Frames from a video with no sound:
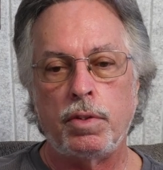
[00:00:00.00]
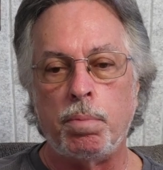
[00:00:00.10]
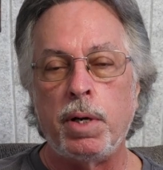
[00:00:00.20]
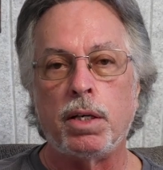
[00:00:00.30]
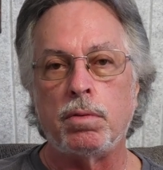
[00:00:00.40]

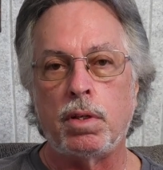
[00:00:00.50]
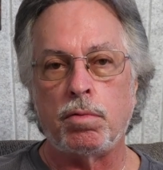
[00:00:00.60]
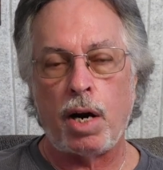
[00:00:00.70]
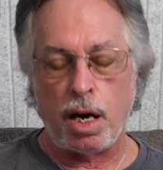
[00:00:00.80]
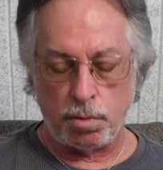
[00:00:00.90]
middle, the
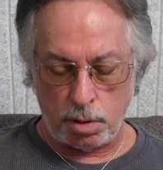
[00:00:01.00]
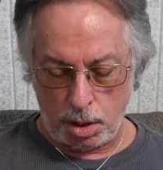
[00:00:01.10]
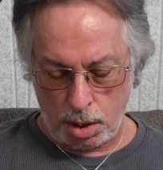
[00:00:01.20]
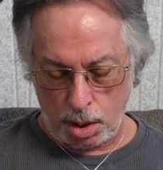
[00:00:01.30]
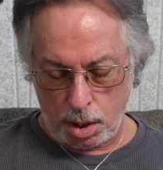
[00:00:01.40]
ground.
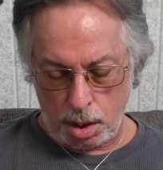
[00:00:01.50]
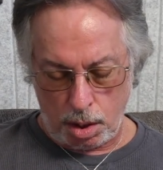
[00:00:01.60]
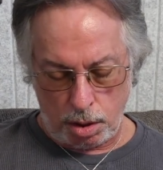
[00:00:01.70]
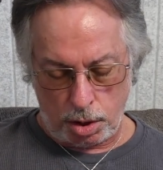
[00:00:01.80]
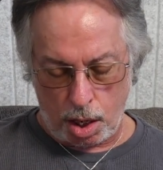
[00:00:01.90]

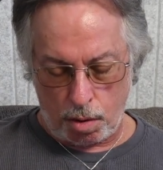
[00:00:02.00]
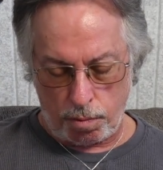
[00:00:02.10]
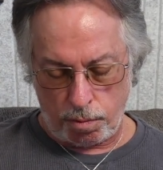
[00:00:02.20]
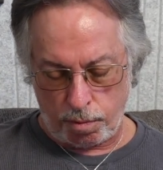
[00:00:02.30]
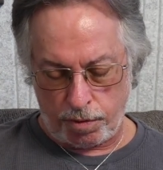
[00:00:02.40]
So
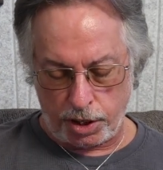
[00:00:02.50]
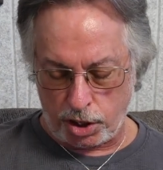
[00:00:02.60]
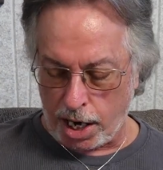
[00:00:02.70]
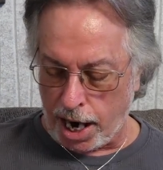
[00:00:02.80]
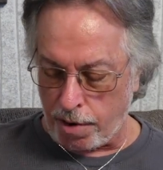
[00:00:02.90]
fixed
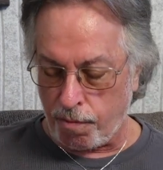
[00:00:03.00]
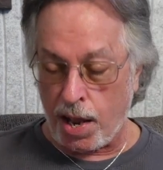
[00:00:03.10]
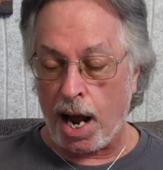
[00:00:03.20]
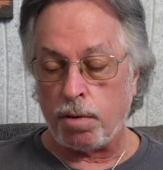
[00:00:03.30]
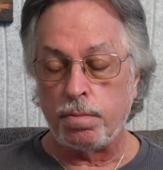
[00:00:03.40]
that.
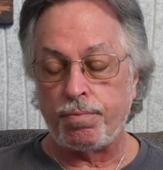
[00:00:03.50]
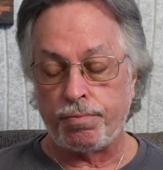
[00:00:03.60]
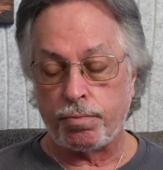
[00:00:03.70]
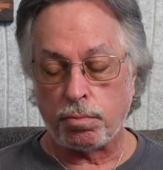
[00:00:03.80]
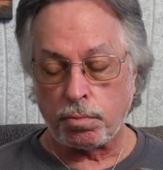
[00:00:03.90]
Now,
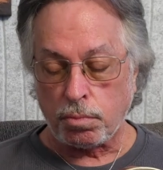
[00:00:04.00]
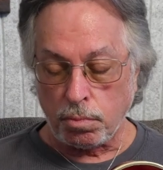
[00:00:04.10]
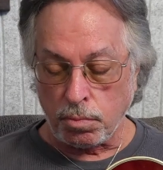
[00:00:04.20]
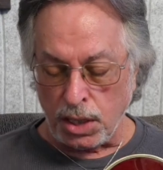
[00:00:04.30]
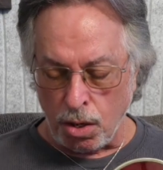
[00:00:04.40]

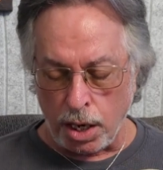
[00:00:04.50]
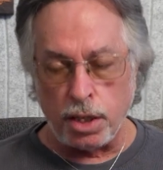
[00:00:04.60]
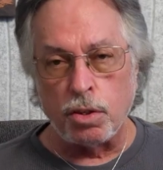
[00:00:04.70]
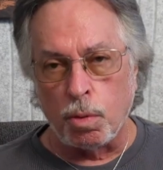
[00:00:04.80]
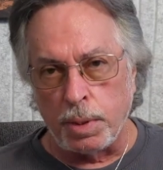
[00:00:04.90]
okay,
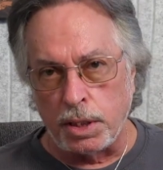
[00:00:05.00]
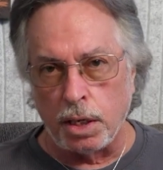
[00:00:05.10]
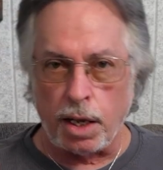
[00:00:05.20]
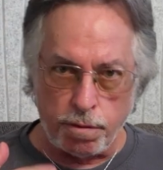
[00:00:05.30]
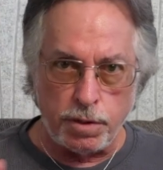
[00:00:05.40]
so no big
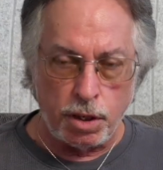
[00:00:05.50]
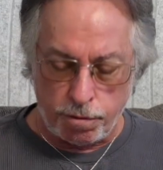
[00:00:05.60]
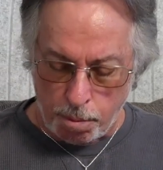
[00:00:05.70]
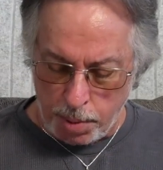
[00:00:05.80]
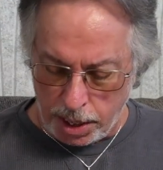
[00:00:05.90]
deal. Like, you know,
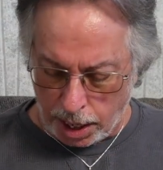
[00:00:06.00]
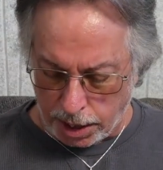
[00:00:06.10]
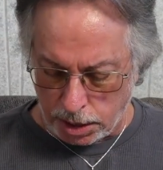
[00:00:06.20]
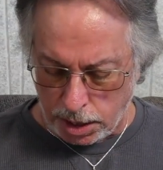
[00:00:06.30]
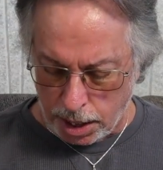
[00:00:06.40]
for me, like
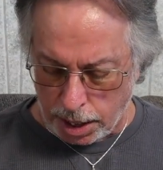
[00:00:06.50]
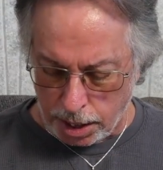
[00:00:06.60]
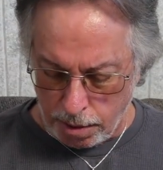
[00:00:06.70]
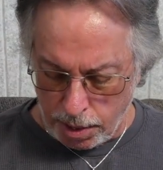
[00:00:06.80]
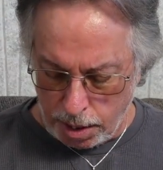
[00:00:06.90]
I said, I
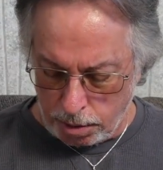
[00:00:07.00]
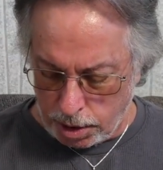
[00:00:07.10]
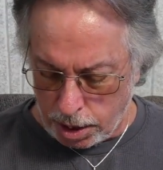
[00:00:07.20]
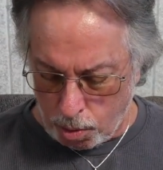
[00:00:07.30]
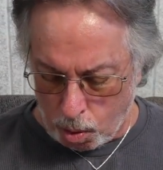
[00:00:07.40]

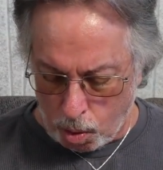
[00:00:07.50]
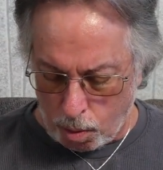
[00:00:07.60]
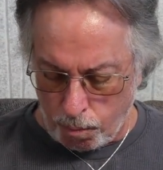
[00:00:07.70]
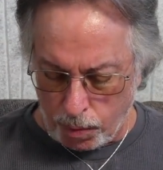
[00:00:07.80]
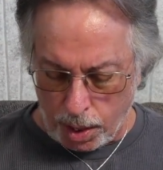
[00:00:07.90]
did it
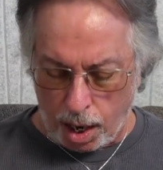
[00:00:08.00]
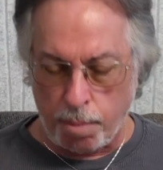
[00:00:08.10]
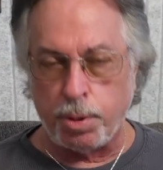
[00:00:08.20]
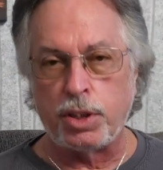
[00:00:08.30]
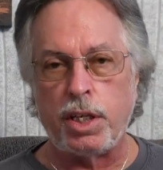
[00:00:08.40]
all. I
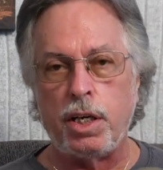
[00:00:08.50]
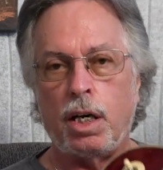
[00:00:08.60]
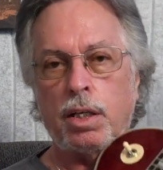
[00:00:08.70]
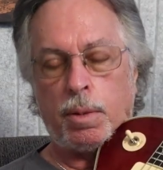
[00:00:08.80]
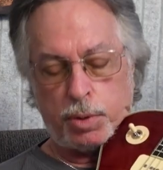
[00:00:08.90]
put the
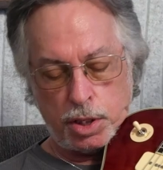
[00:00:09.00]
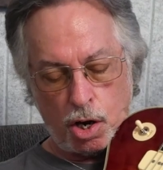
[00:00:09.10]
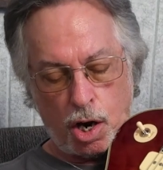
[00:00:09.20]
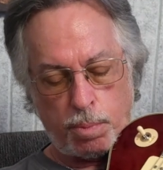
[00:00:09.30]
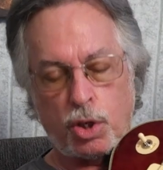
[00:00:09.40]
Gibson
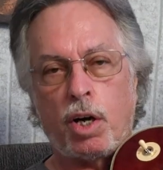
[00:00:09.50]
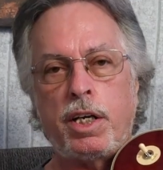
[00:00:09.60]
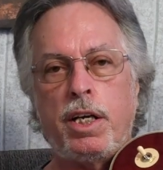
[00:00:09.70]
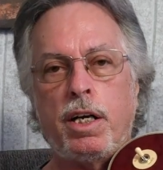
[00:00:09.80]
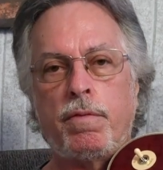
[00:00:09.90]
knobs on
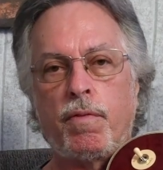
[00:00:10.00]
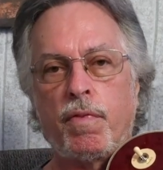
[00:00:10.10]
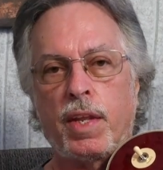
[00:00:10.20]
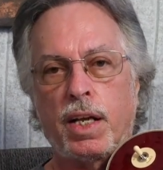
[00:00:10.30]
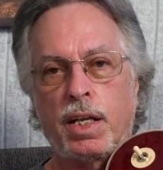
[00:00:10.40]
here.
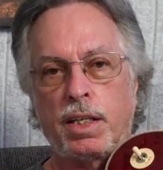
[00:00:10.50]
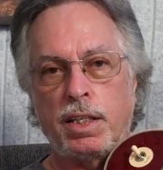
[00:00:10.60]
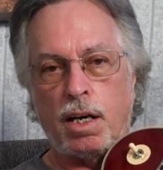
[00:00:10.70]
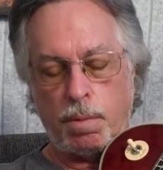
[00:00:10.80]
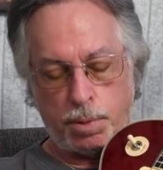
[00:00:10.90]

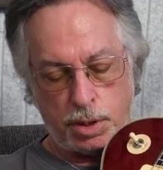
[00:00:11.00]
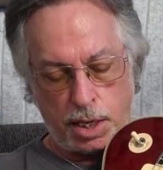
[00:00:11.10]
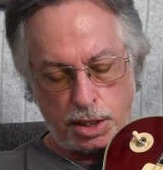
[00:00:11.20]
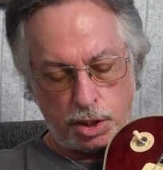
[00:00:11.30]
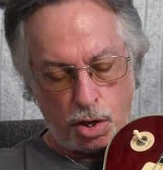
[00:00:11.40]
You know, I put the
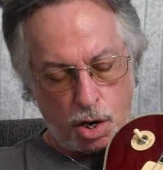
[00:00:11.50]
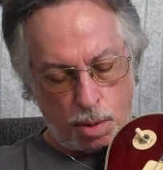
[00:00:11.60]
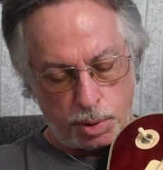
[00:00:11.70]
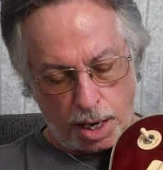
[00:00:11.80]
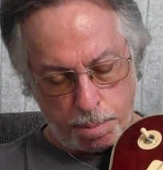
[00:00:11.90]
nice
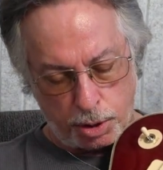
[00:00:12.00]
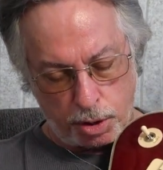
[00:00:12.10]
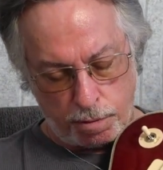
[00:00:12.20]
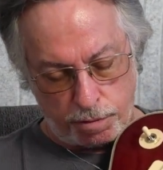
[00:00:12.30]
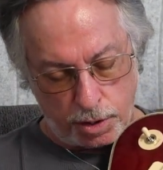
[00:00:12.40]
knobs, and I put
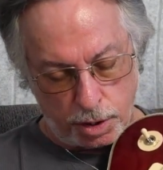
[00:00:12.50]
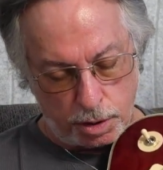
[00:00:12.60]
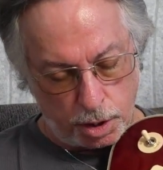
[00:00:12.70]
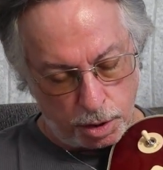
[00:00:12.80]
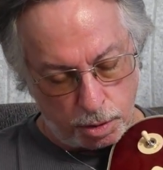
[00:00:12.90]

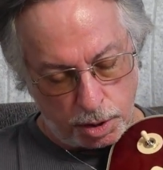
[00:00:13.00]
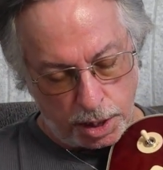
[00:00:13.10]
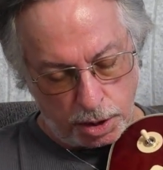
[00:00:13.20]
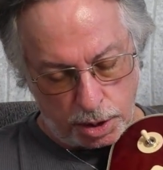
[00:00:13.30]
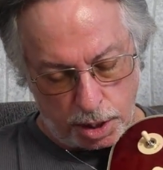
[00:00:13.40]
the little
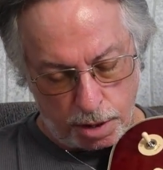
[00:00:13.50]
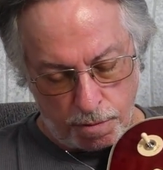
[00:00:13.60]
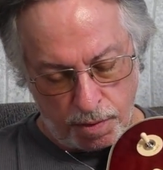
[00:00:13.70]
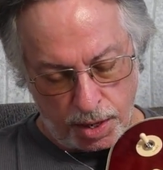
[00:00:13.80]
things here,